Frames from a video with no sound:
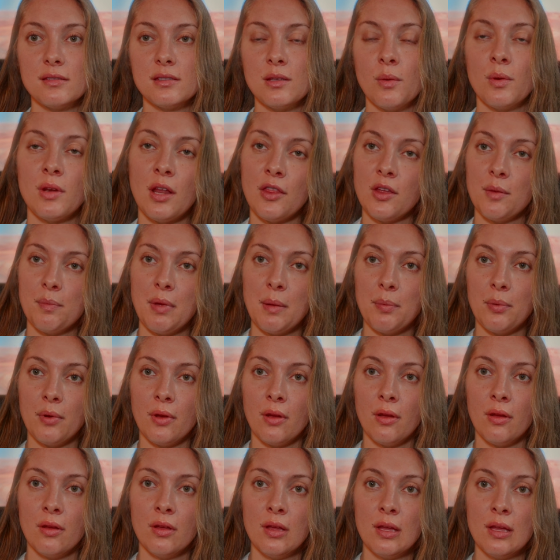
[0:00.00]
So when other
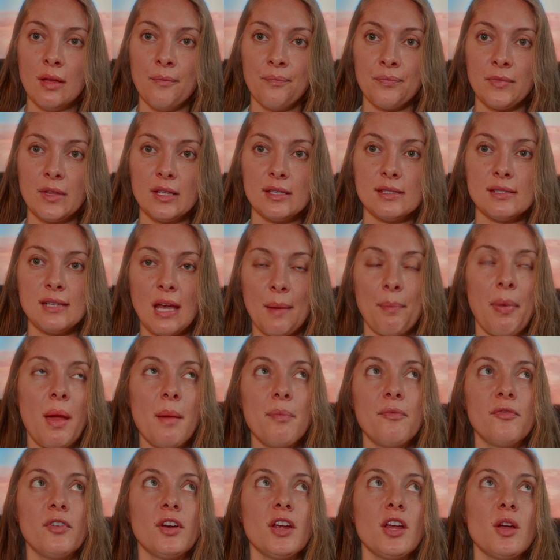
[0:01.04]
people step
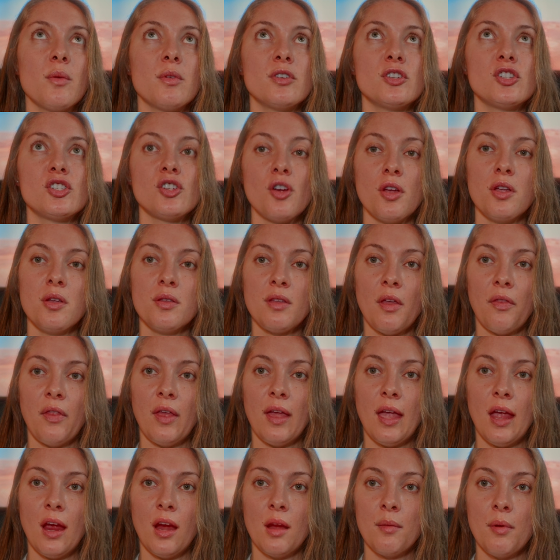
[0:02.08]
up for you and show you that
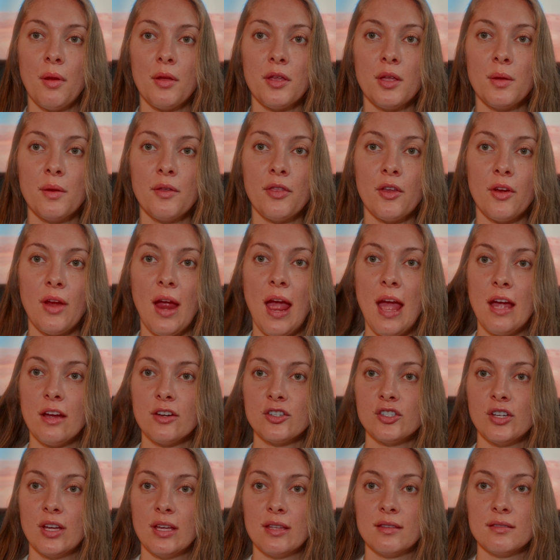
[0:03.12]
they care about you in their
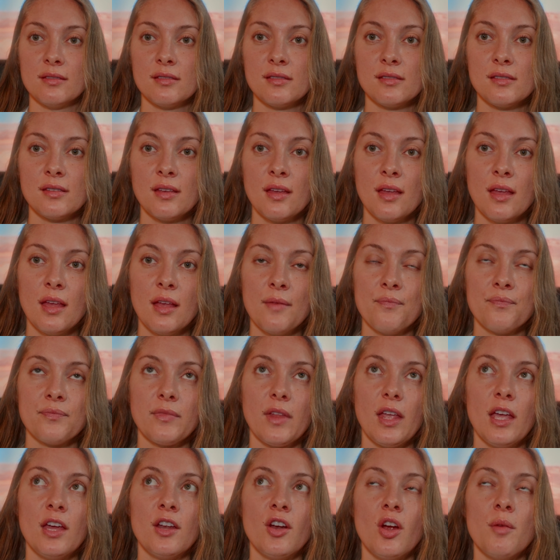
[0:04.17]
actions,
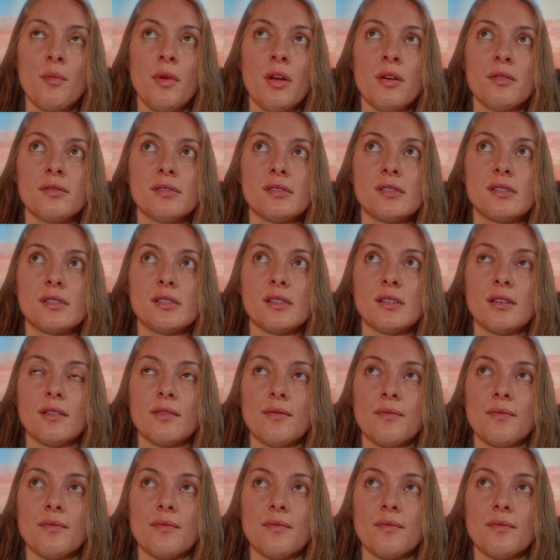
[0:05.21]
it almost